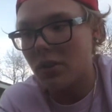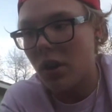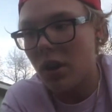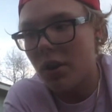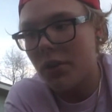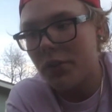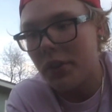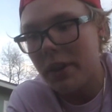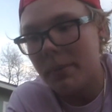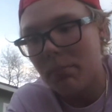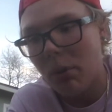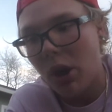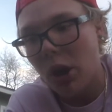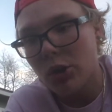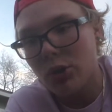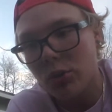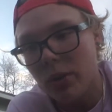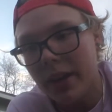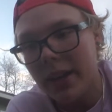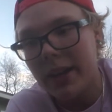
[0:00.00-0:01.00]
on the ball
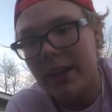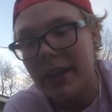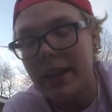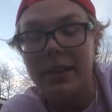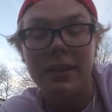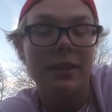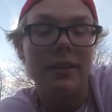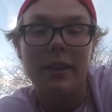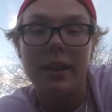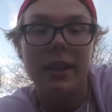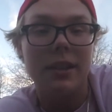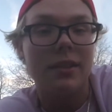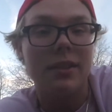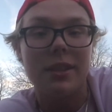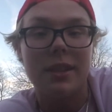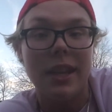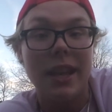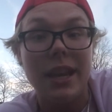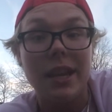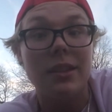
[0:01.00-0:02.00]
joint, it's
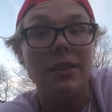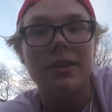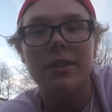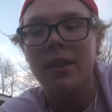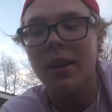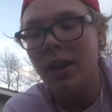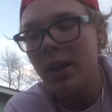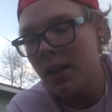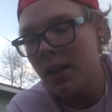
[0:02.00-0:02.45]
seized.